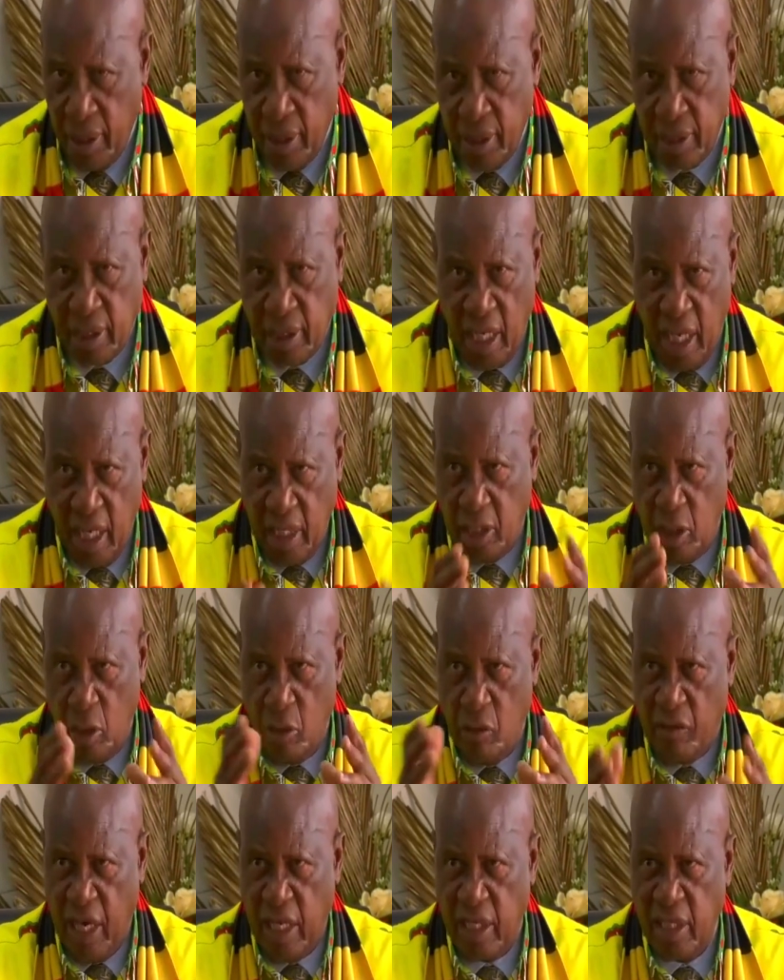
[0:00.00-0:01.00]
selection
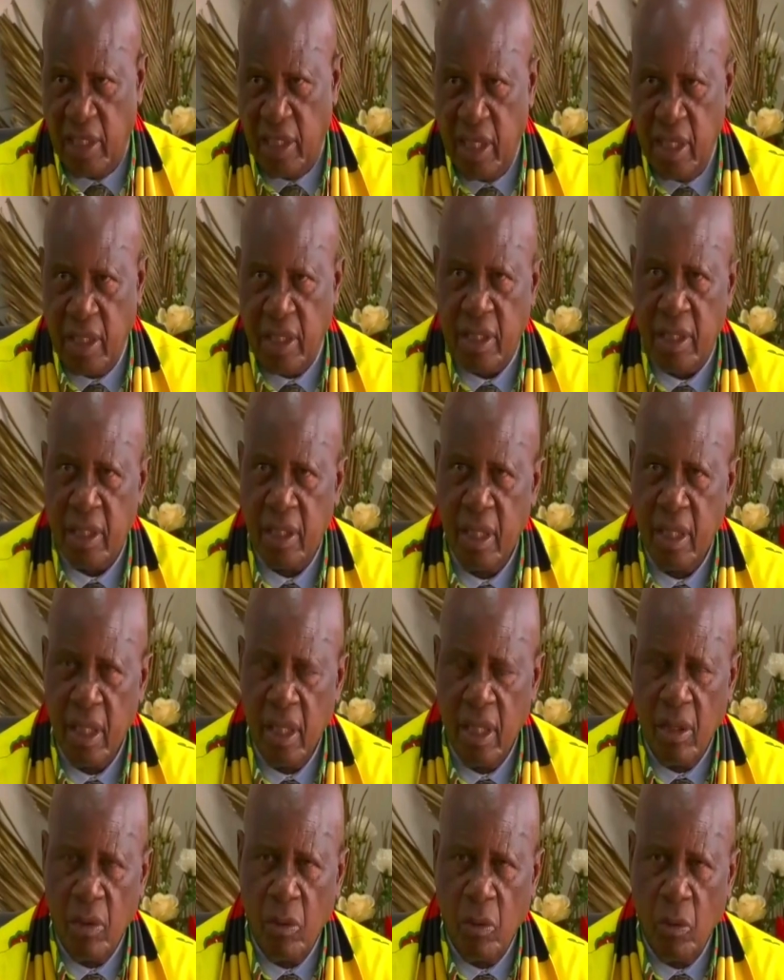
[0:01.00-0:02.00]
of candidates,
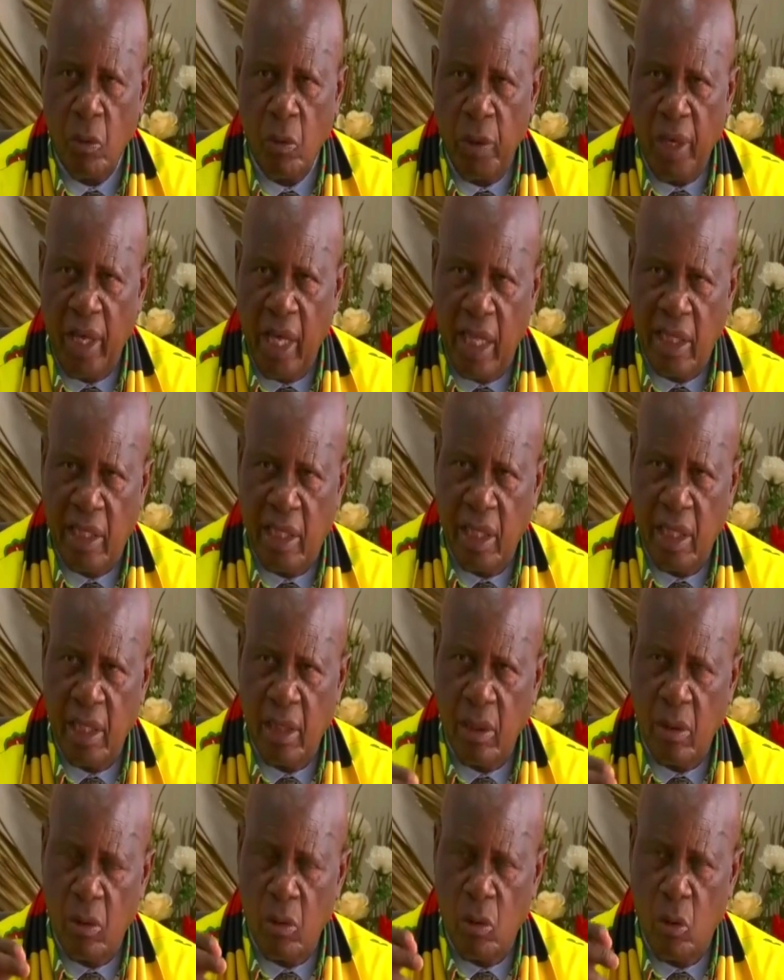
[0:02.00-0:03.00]
where
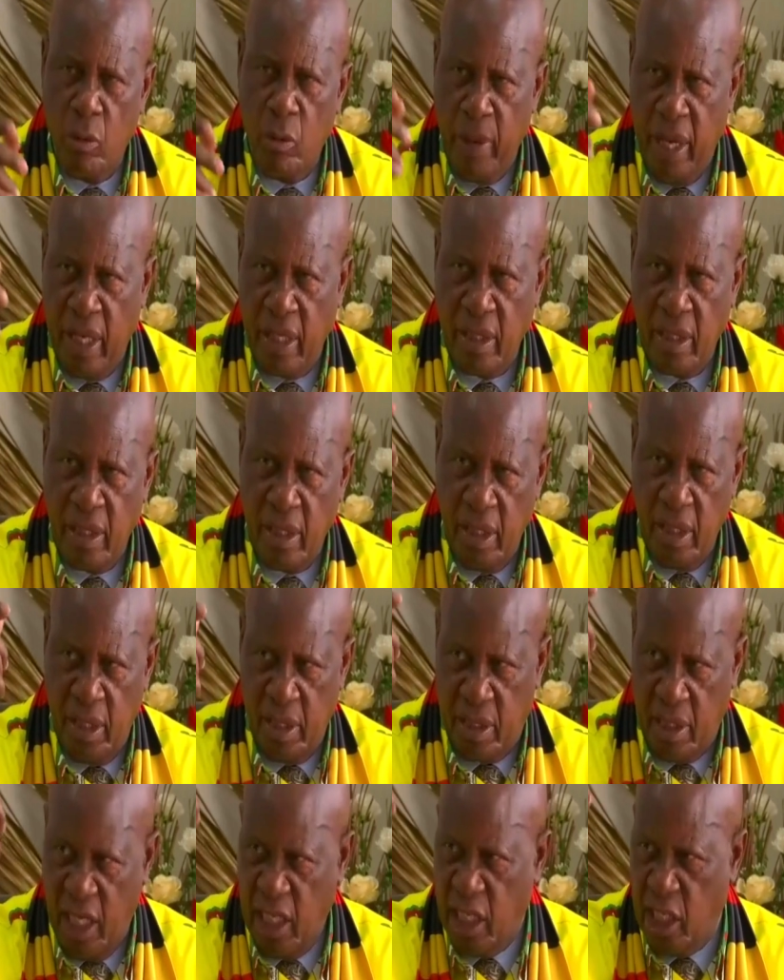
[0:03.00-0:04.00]
the woman
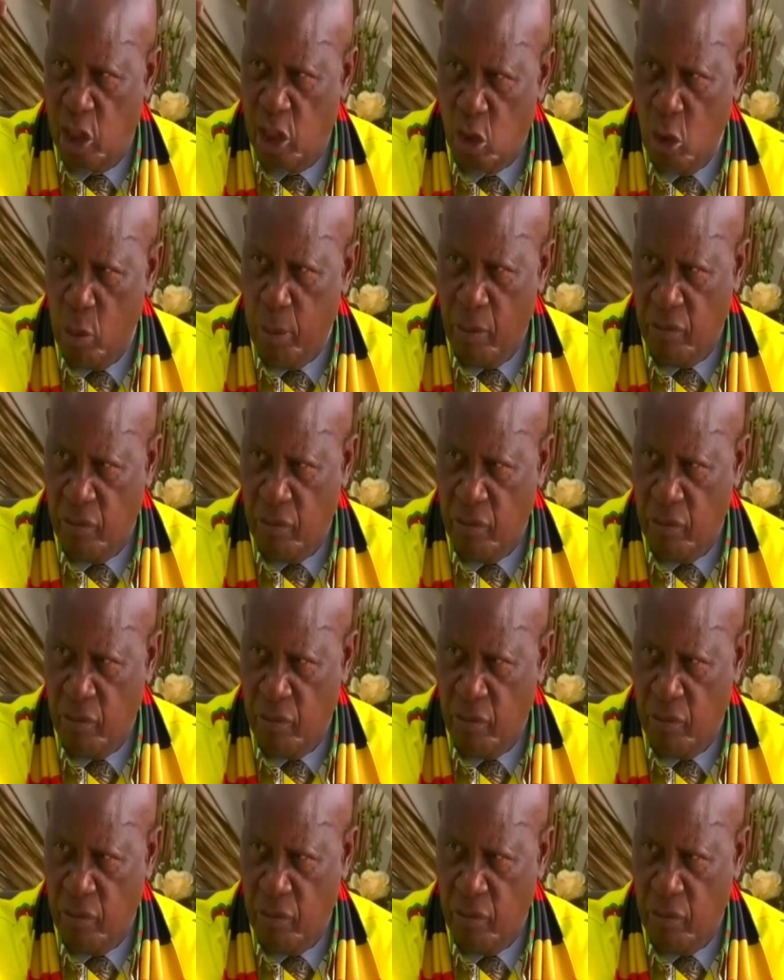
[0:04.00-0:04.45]
is at the top